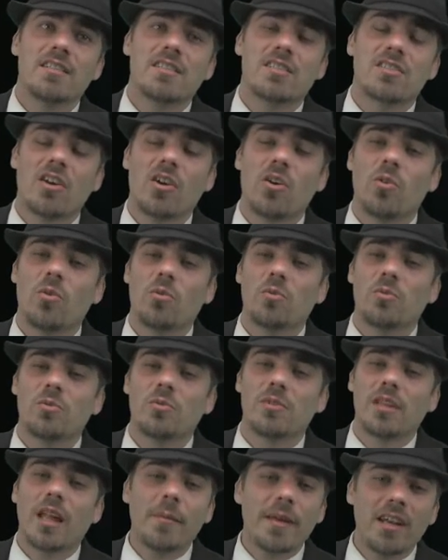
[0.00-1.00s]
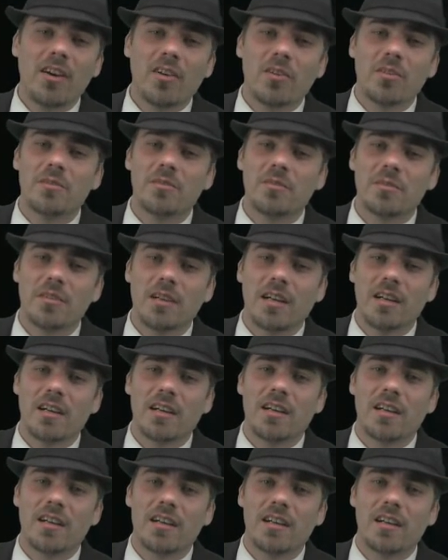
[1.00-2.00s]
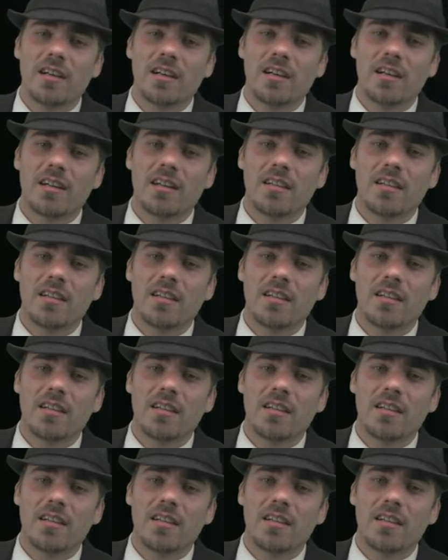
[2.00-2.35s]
So let me know.